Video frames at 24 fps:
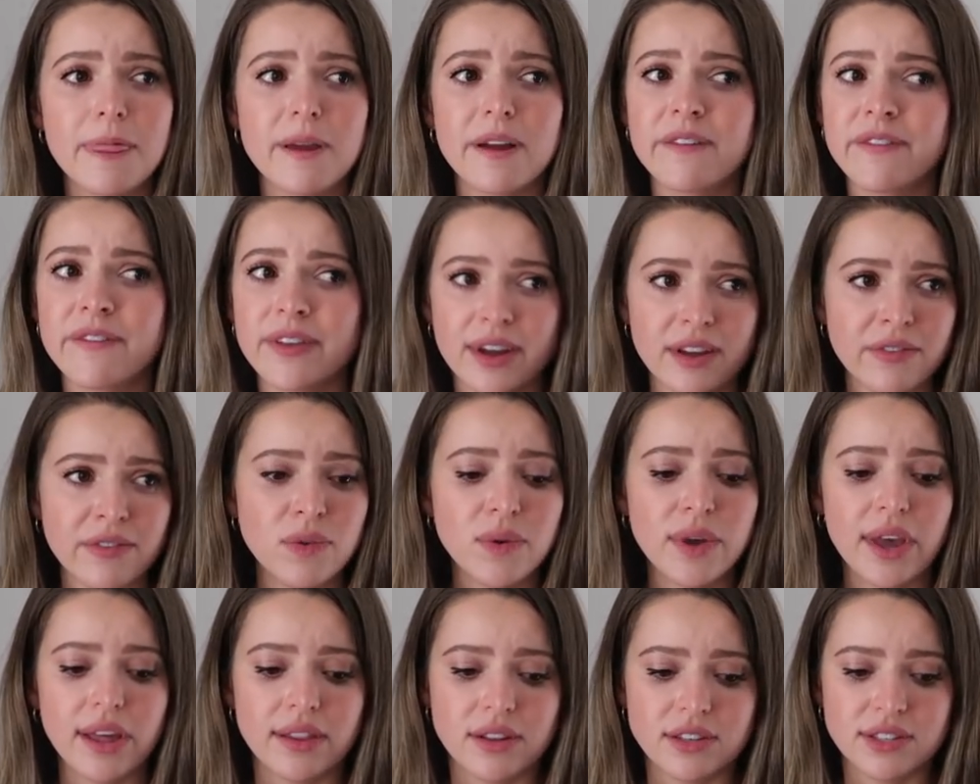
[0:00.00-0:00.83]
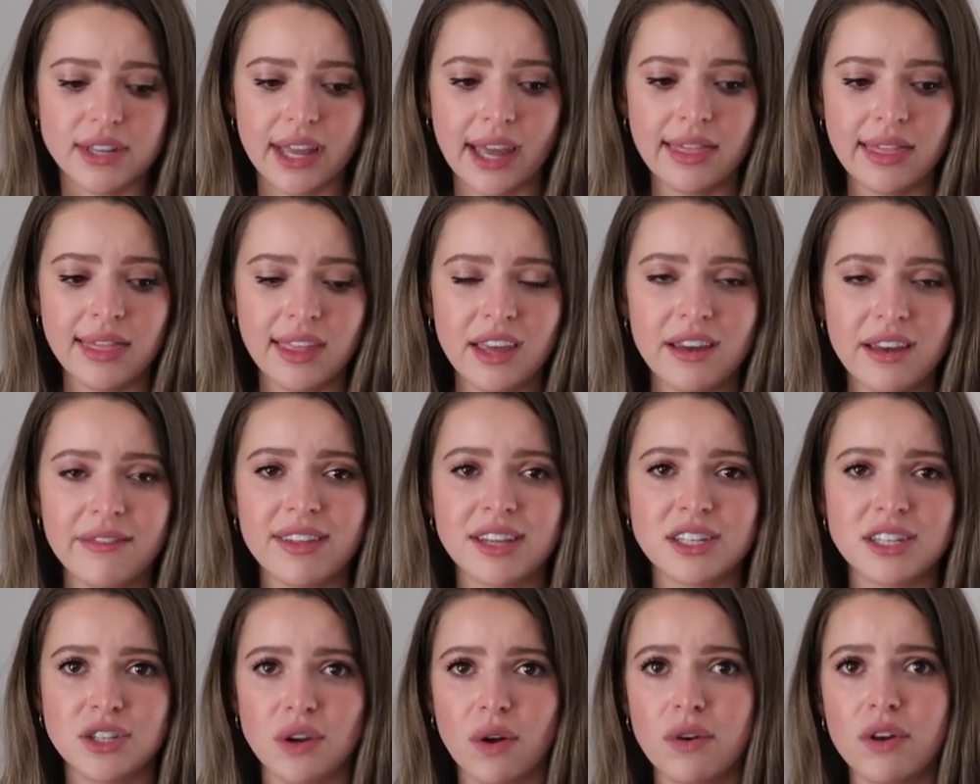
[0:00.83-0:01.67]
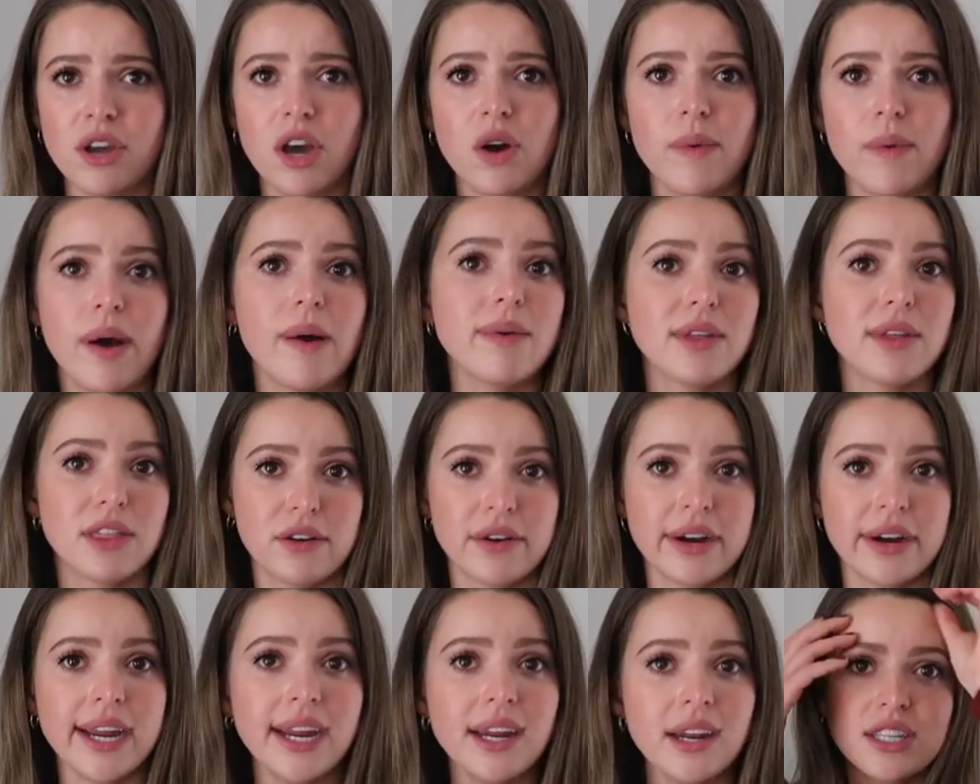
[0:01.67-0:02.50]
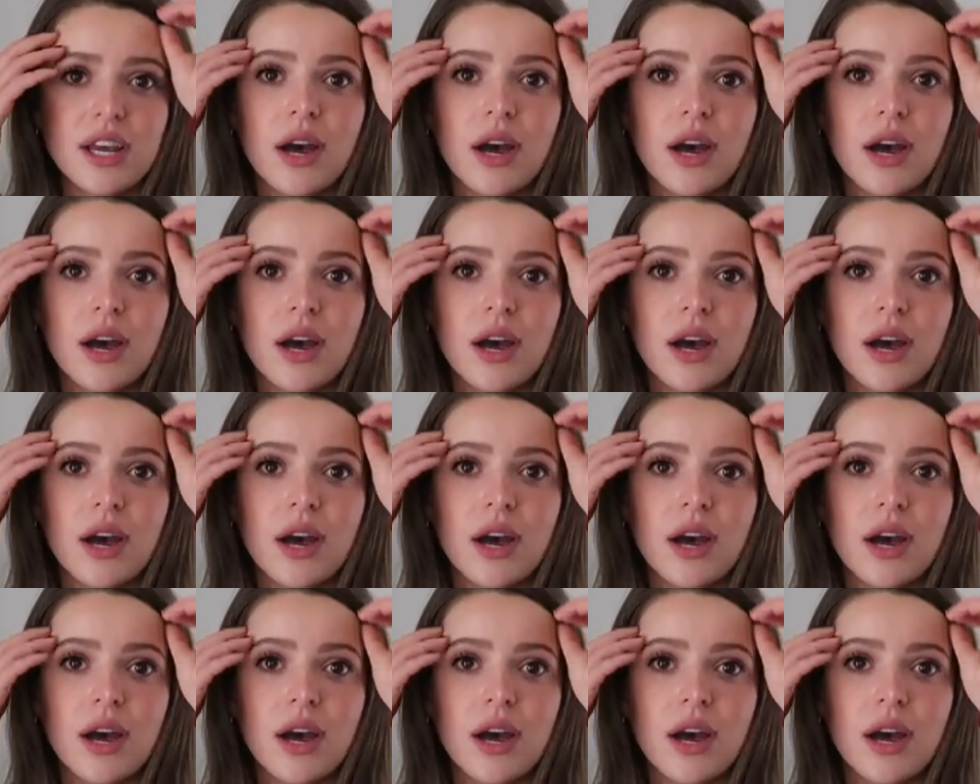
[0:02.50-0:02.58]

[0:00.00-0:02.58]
There are very few colors I can think of that don't go well with green.